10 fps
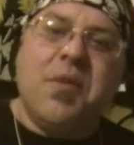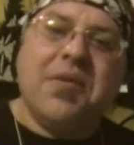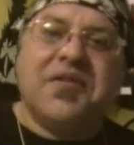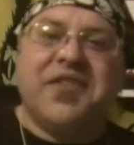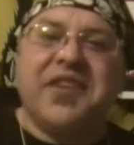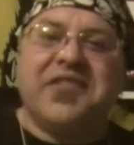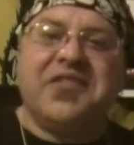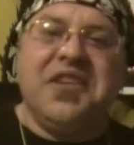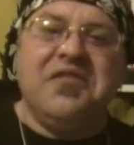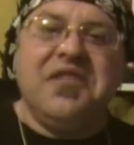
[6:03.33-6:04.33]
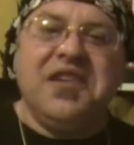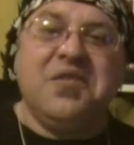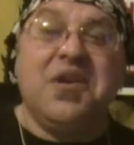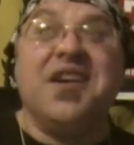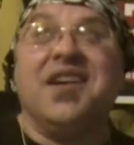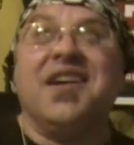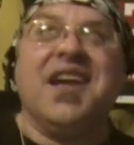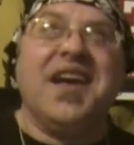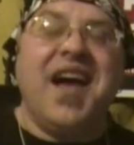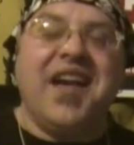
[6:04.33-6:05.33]
Republic of Texas TV. Well,
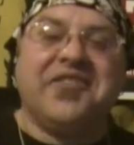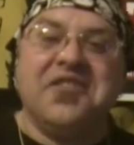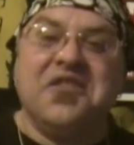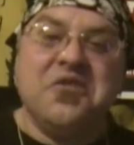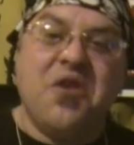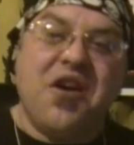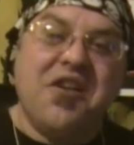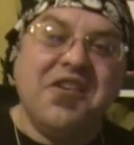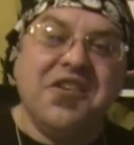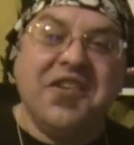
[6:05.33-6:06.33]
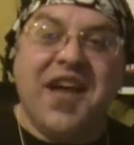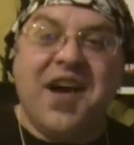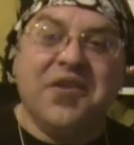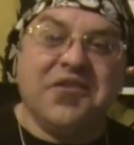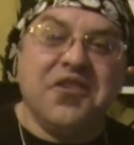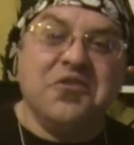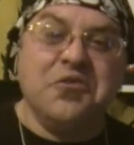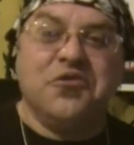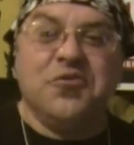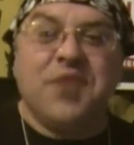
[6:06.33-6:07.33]
actually, the URL now is
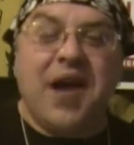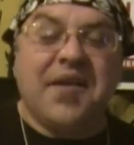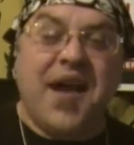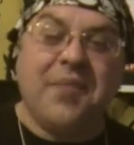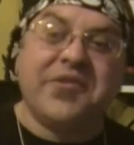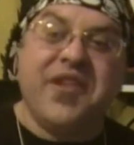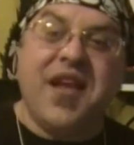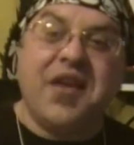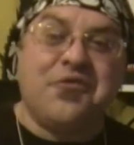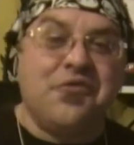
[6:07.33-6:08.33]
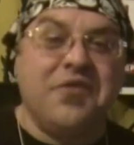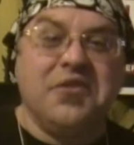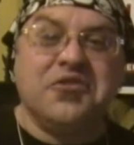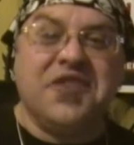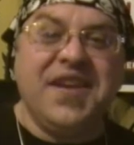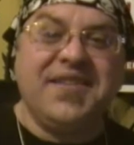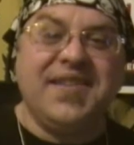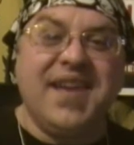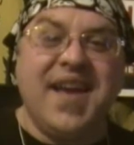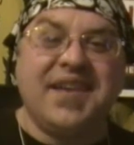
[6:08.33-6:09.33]

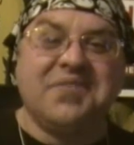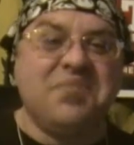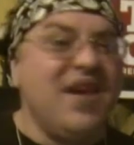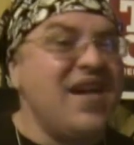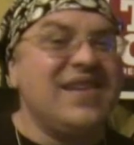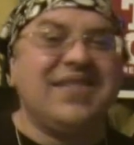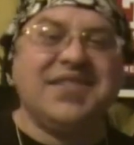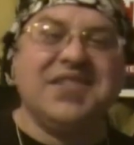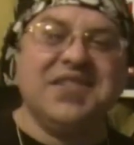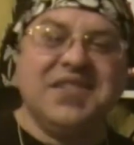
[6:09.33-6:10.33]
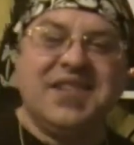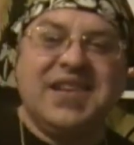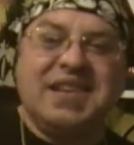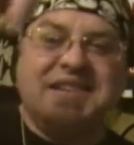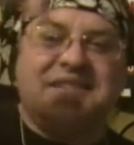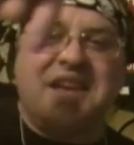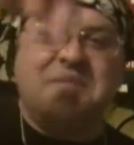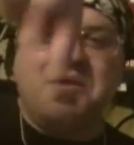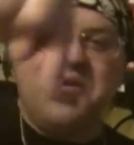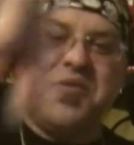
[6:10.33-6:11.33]
youtube.com/revolutionATX, but it's still the
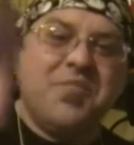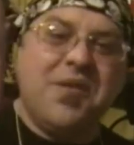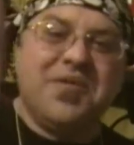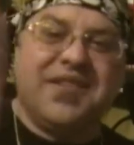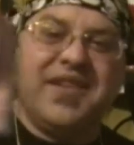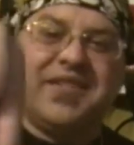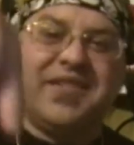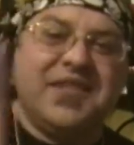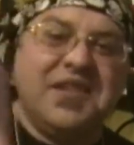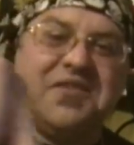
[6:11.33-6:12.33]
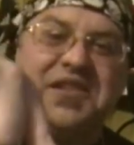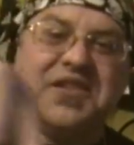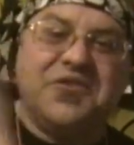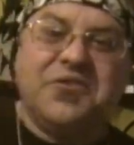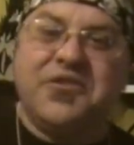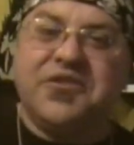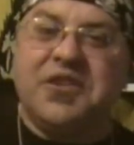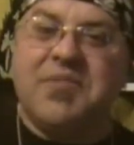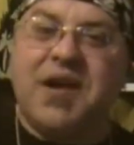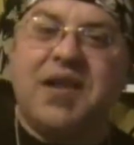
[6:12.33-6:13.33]
same old Republic of Texas TV, as you can
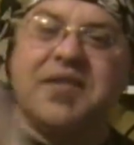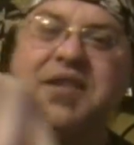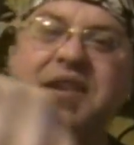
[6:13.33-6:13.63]
see by